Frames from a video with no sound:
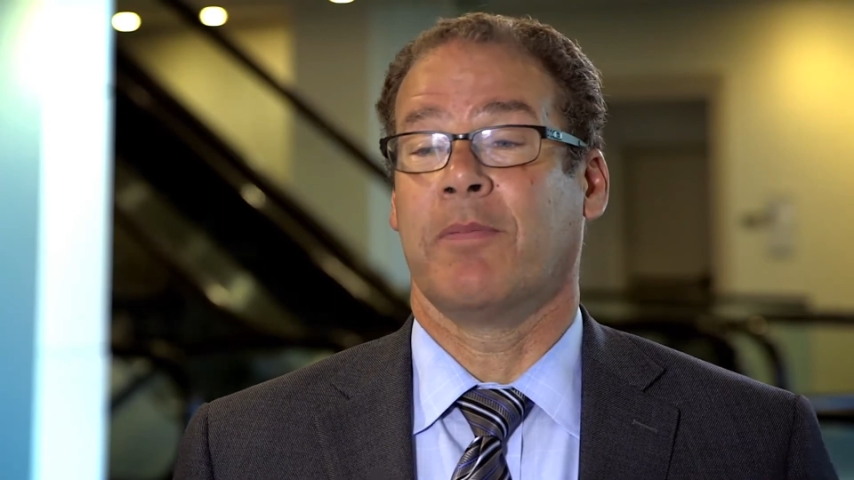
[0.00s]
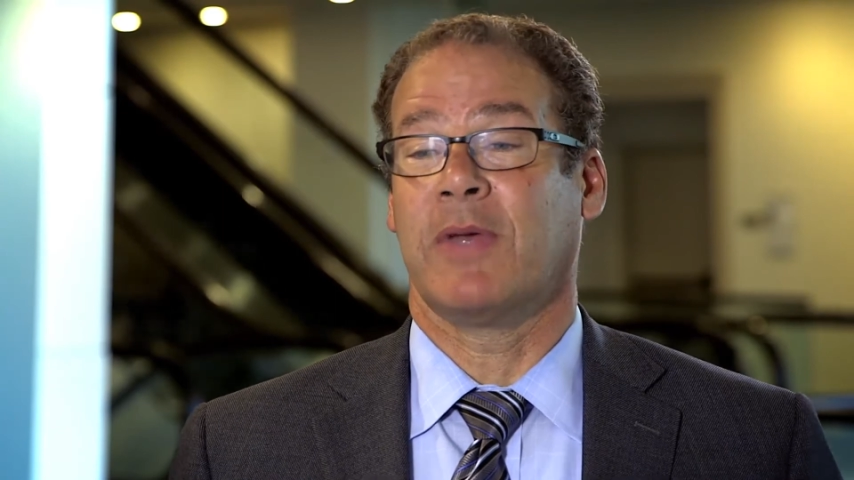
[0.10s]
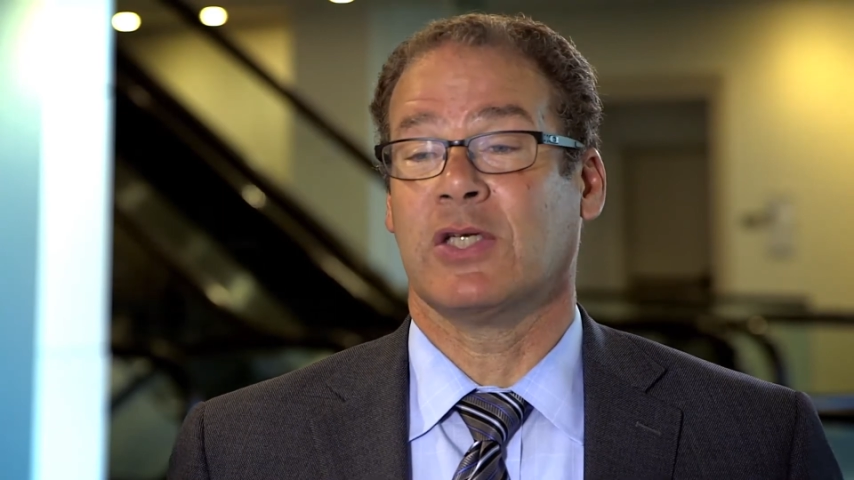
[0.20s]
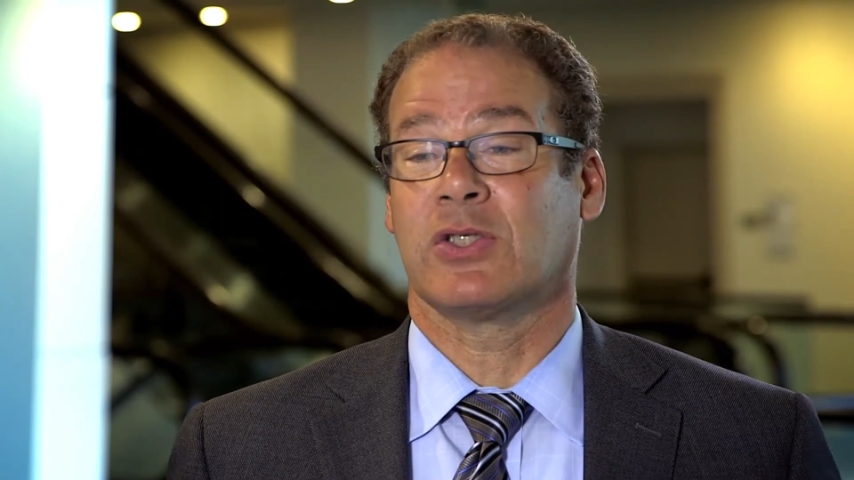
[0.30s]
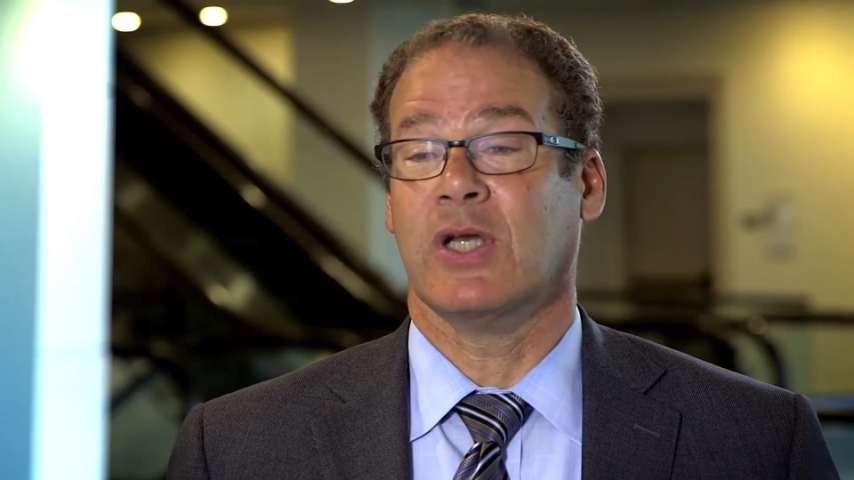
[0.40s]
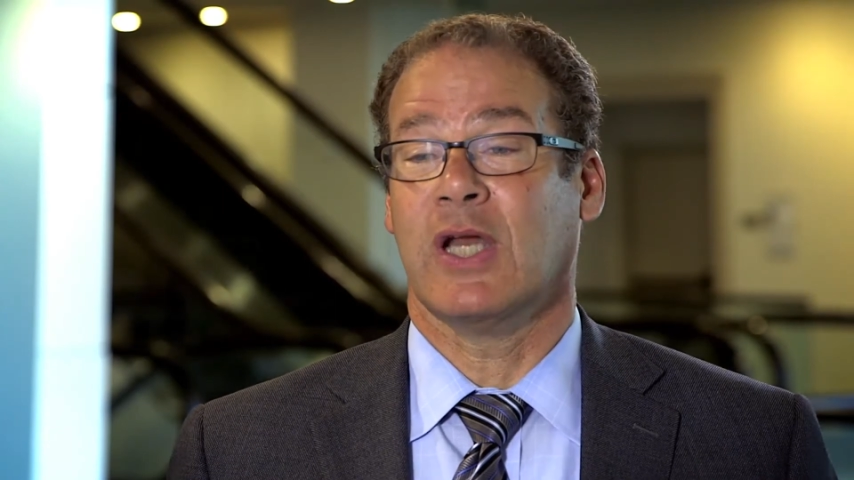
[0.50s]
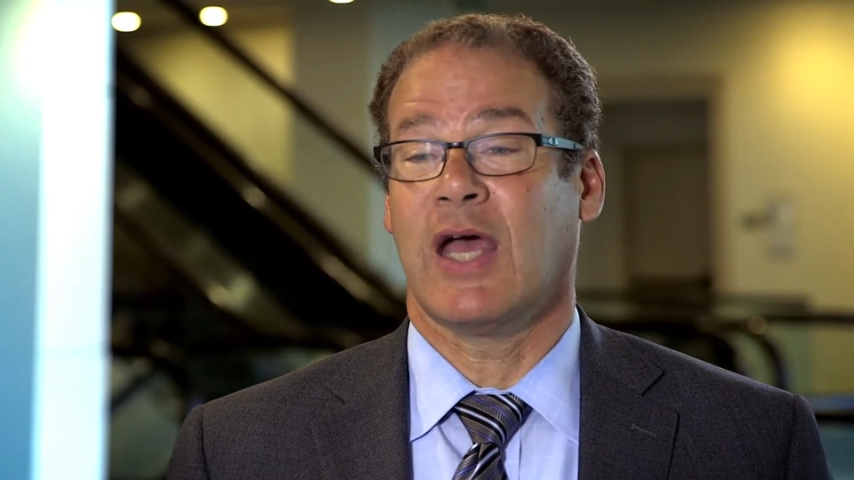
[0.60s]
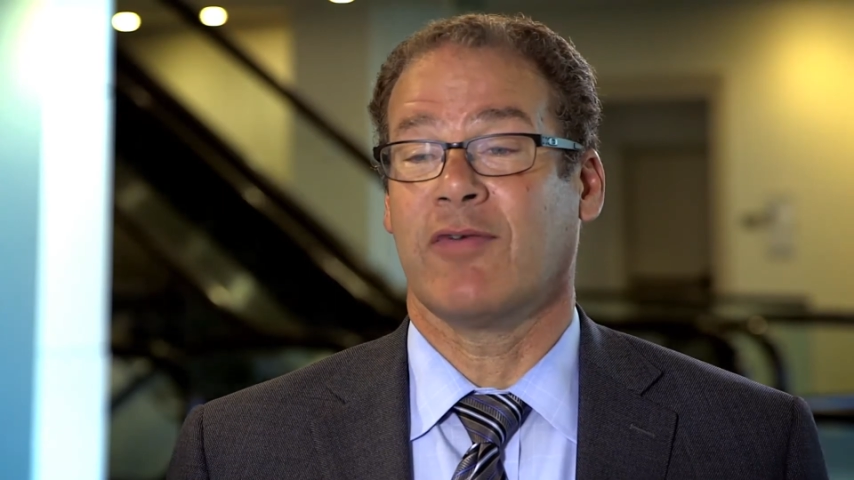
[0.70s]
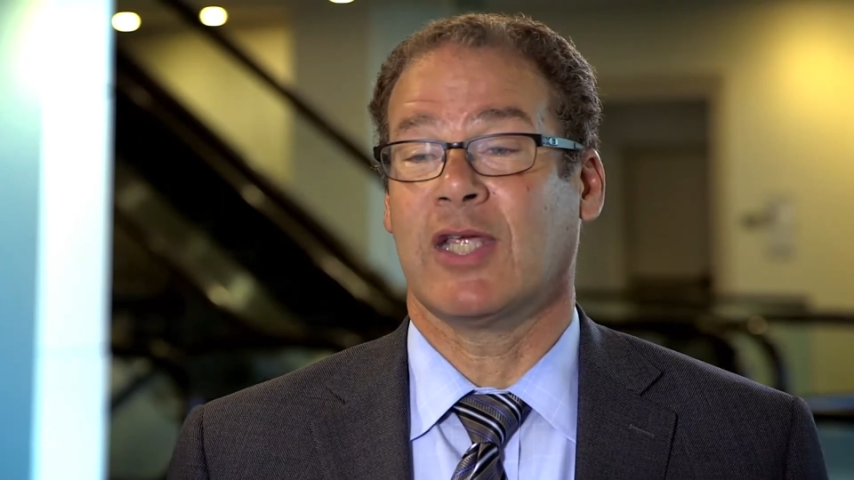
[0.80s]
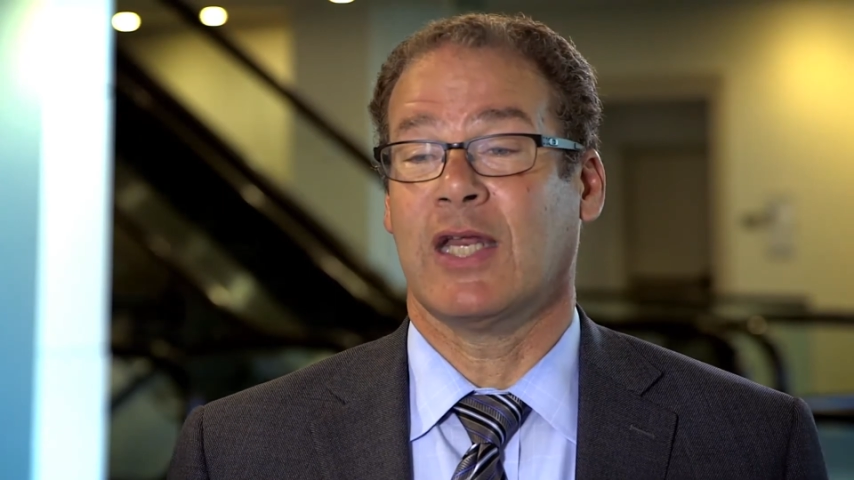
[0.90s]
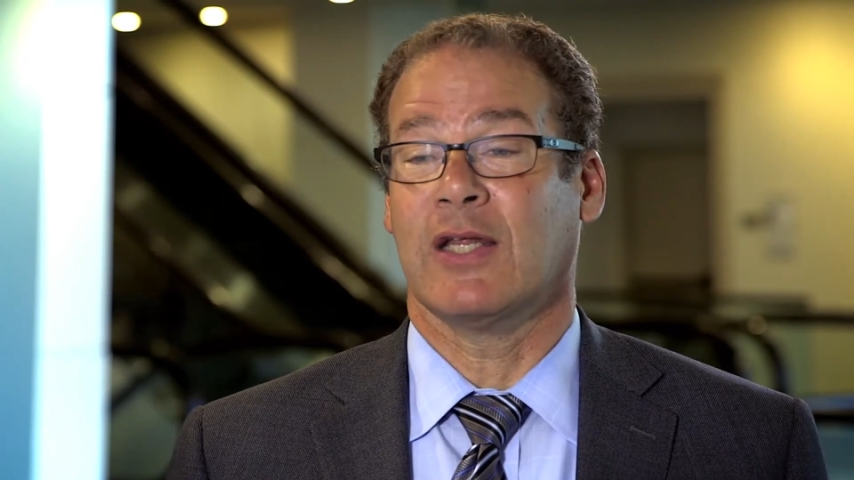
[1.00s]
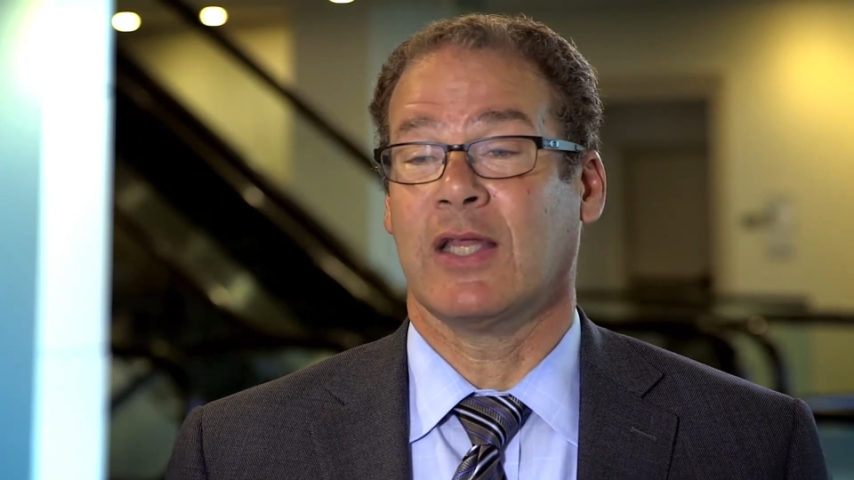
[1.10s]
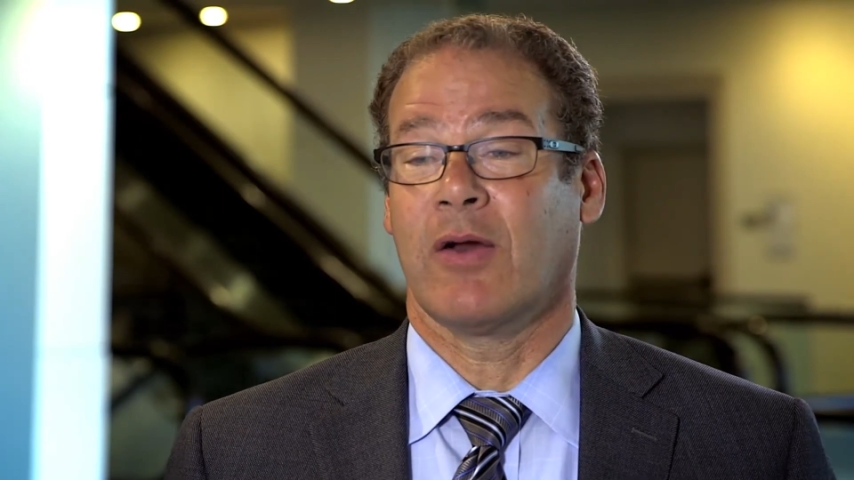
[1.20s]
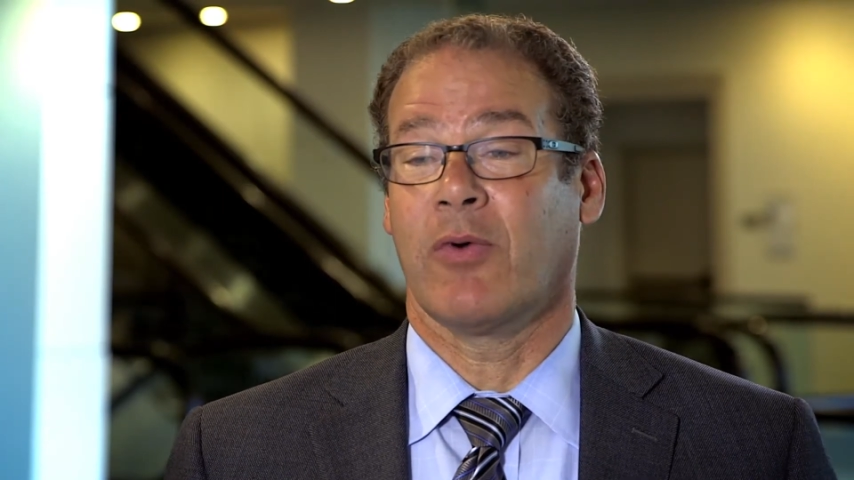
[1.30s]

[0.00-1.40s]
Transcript: the patient navigate in that